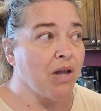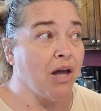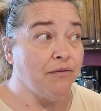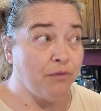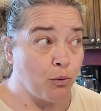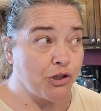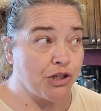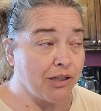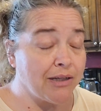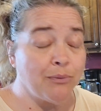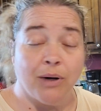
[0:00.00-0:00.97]

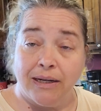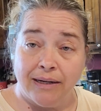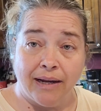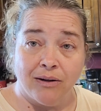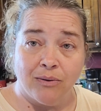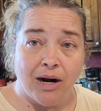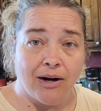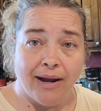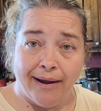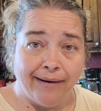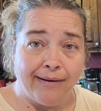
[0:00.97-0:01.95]
Unfortunately, right now, our
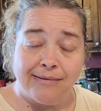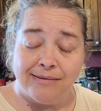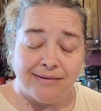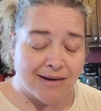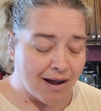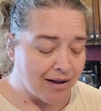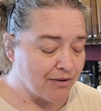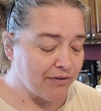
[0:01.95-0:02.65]
hay is not